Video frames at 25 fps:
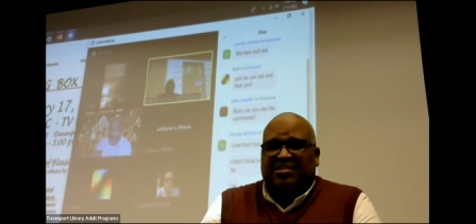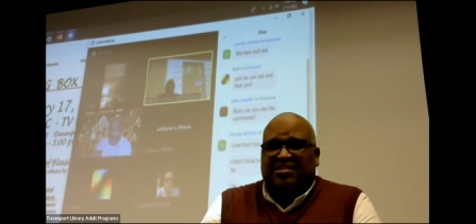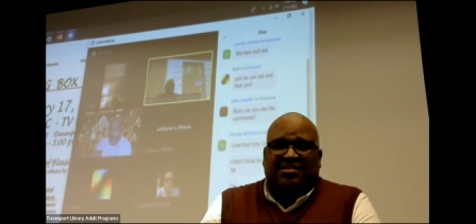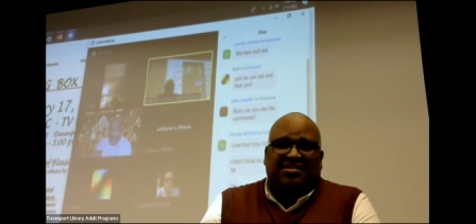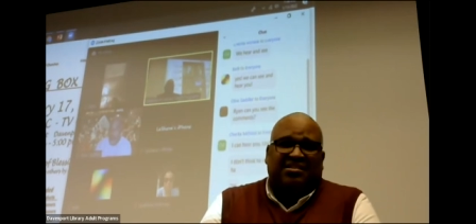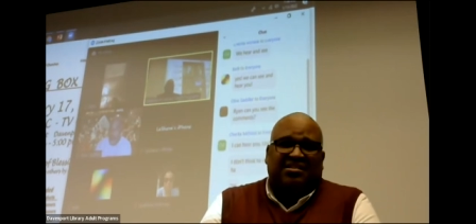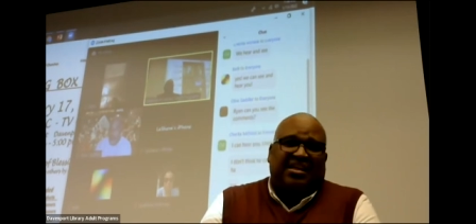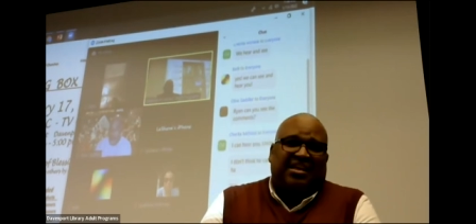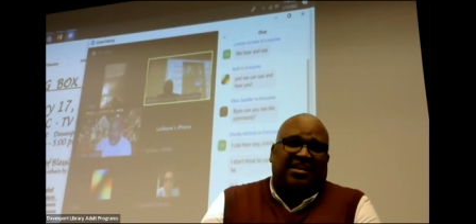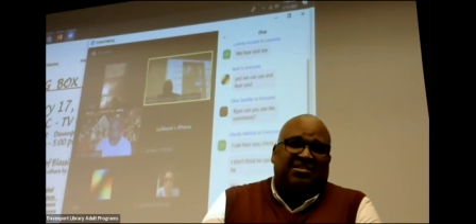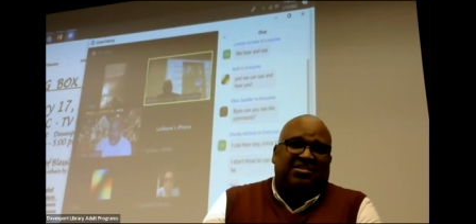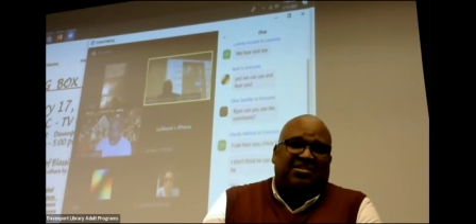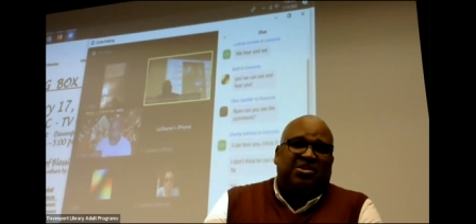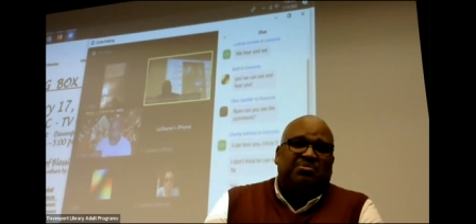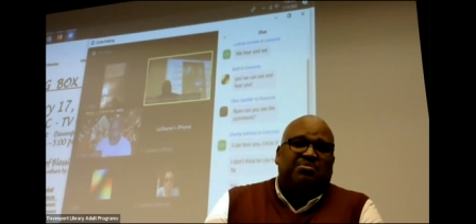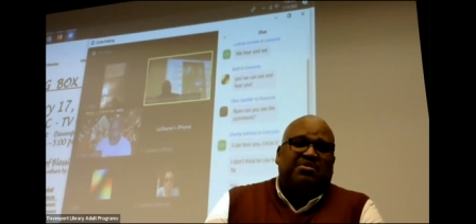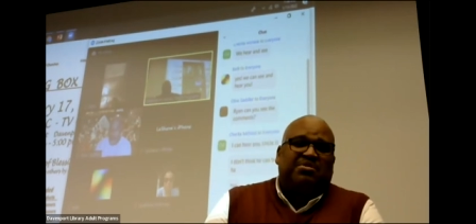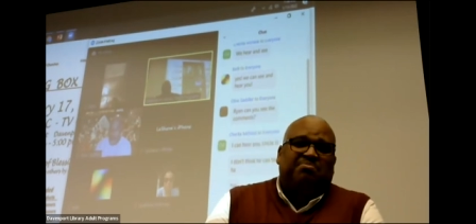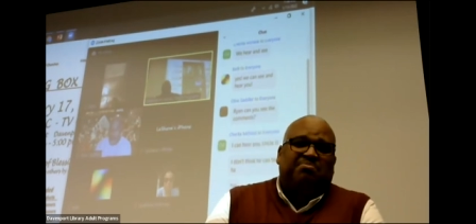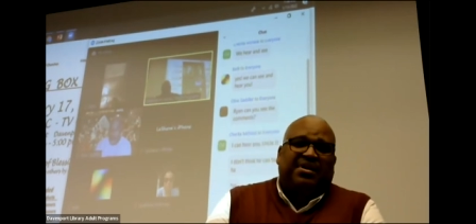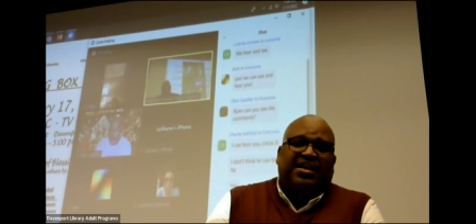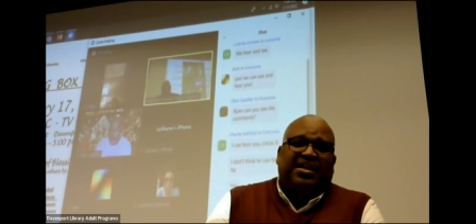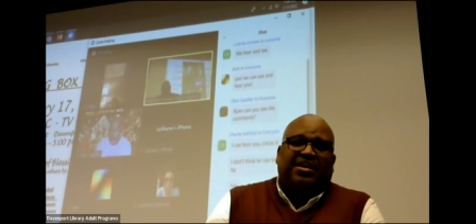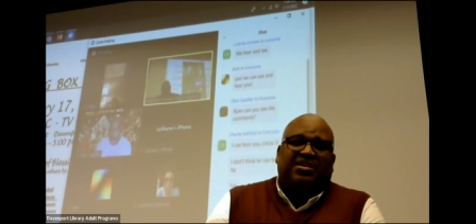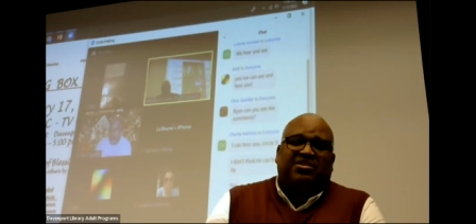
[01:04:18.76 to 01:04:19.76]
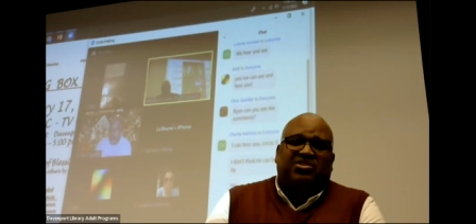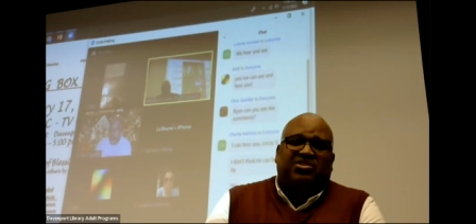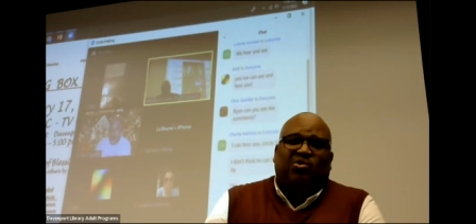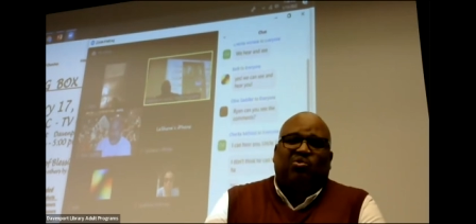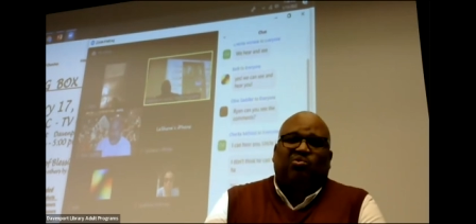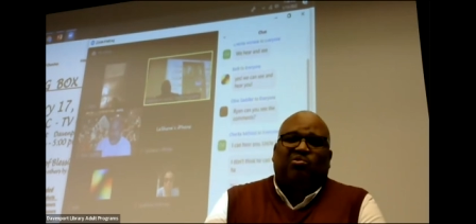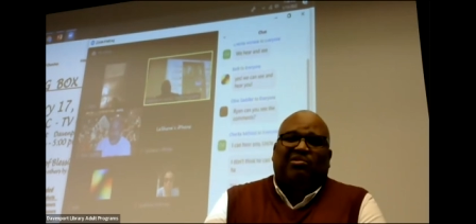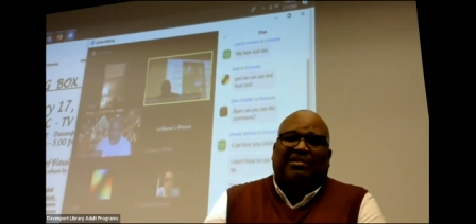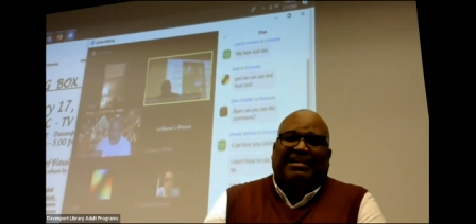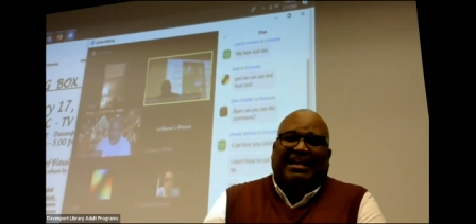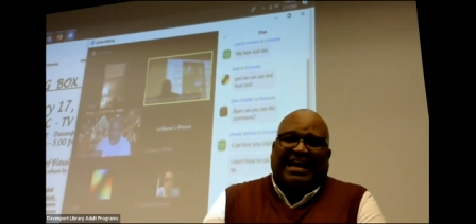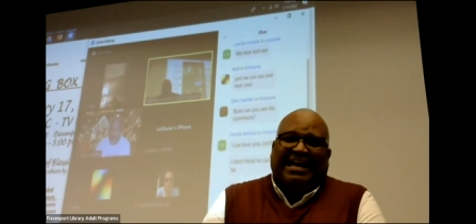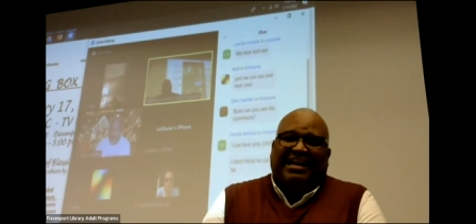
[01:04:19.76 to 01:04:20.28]
we as human beings
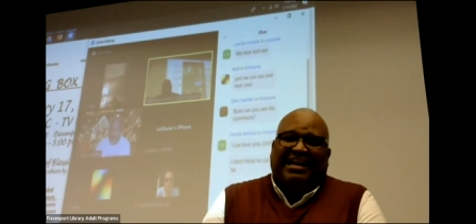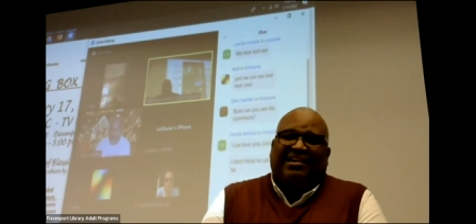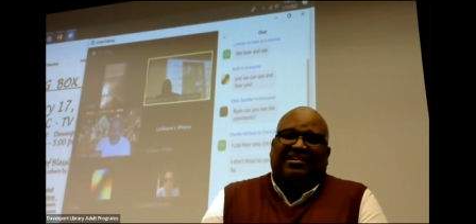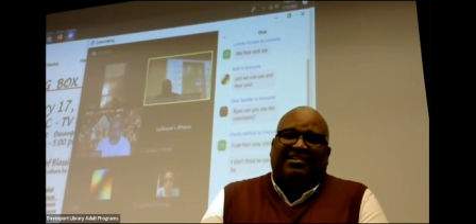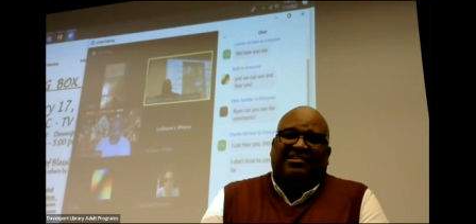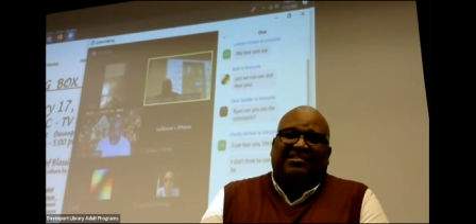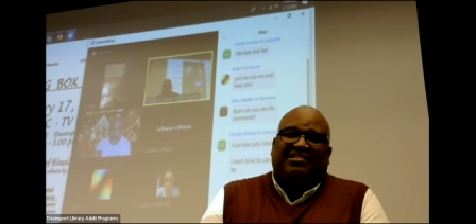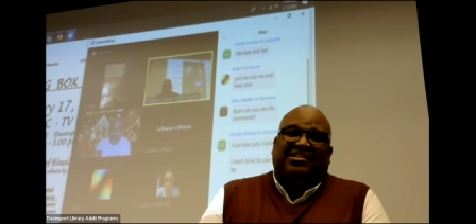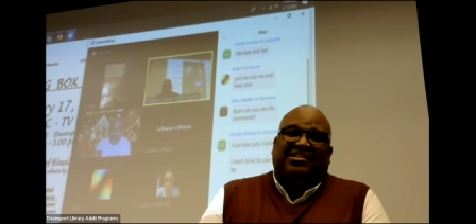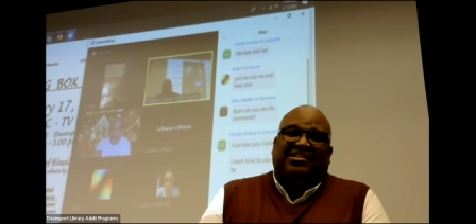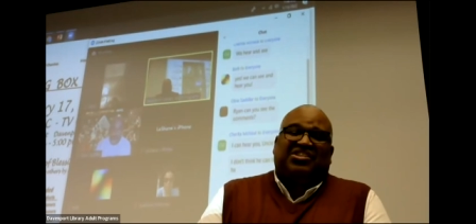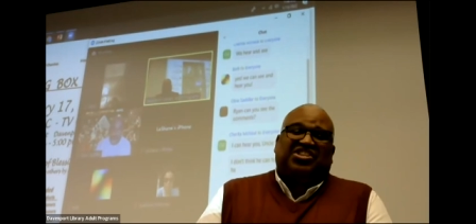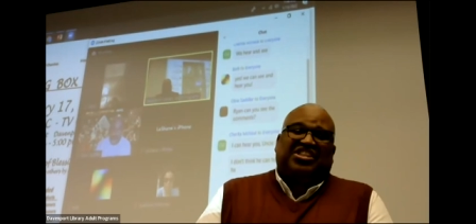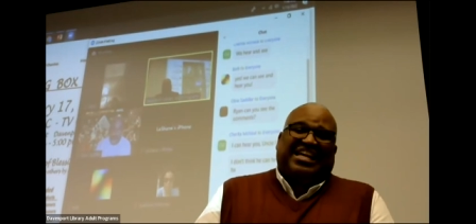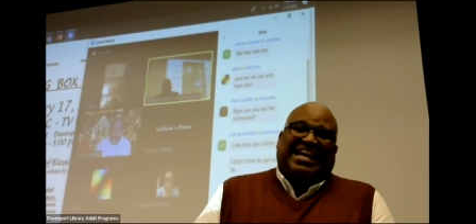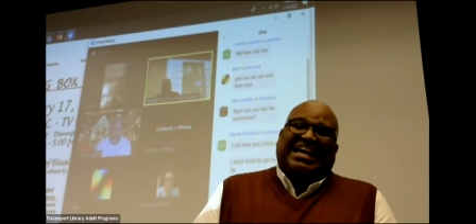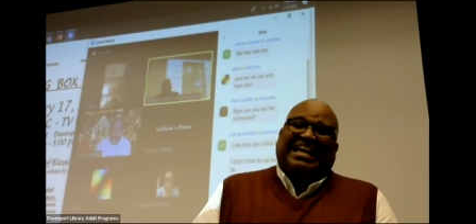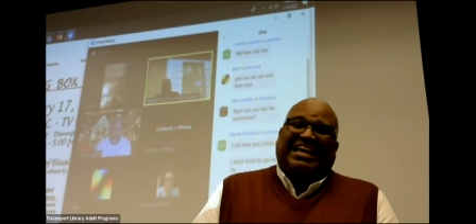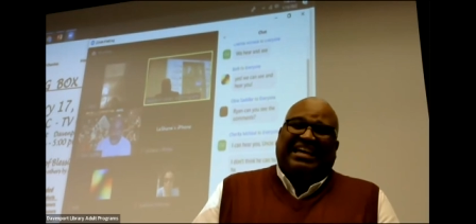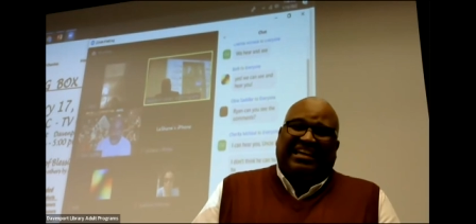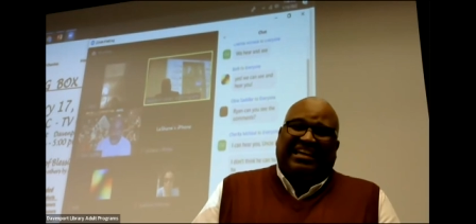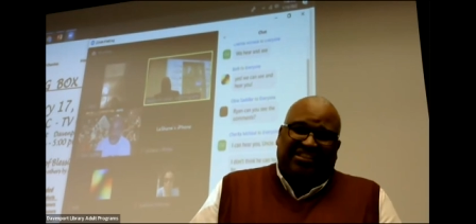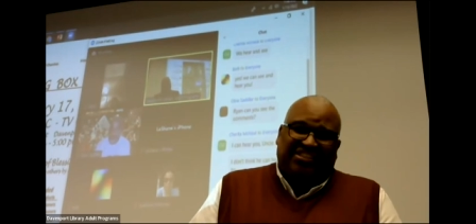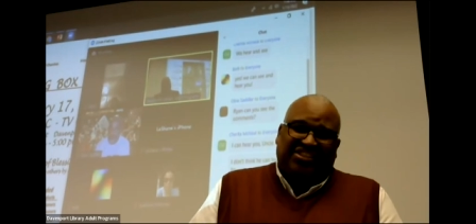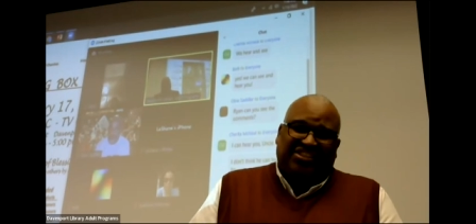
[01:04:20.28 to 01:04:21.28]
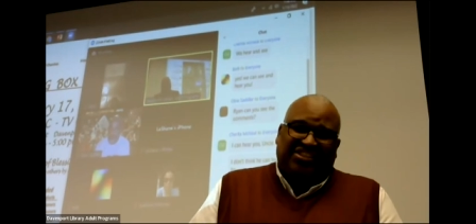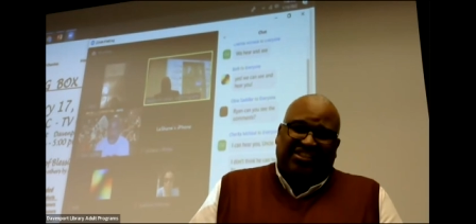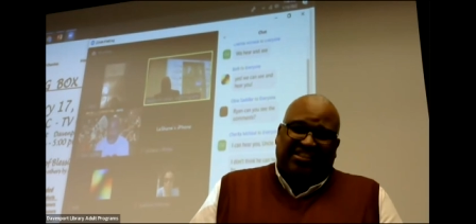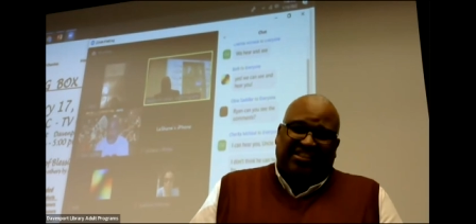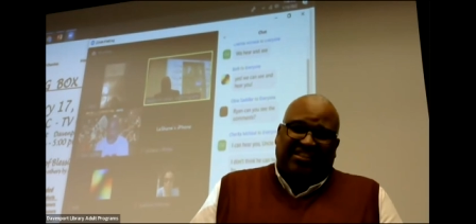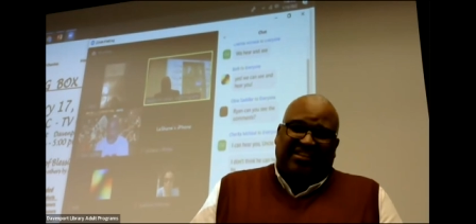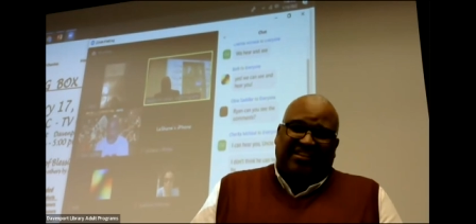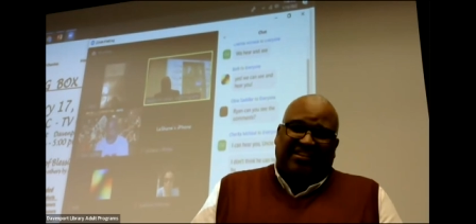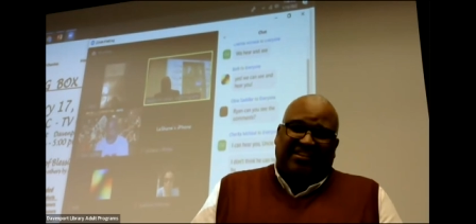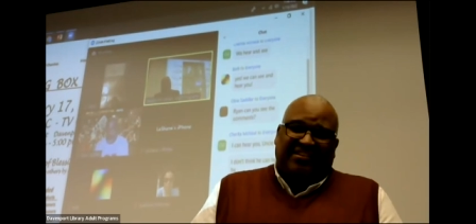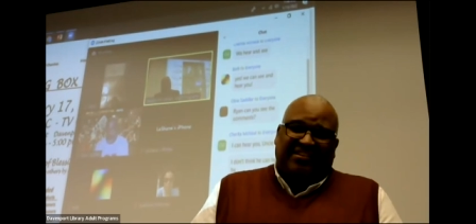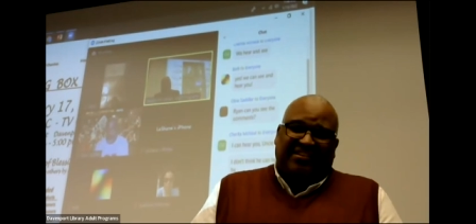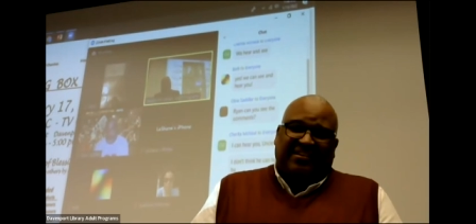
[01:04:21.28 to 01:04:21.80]
don't like to change.